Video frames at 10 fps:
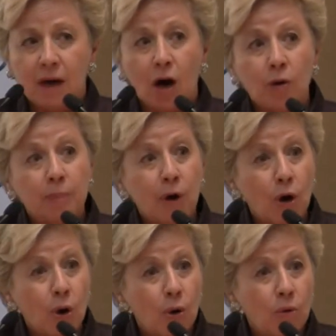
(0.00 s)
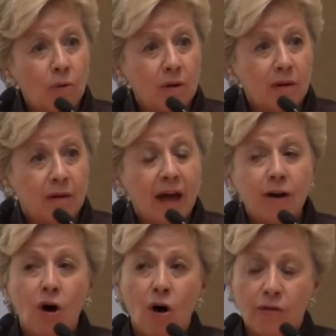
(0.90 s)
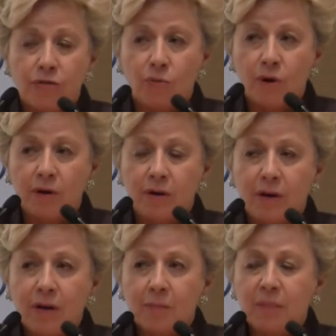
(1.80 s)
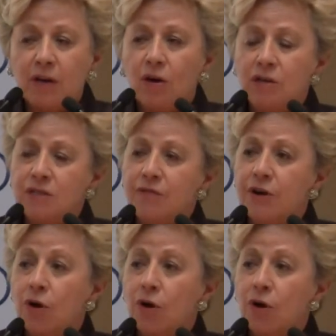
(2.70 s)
are Poe and Hawthorne because of their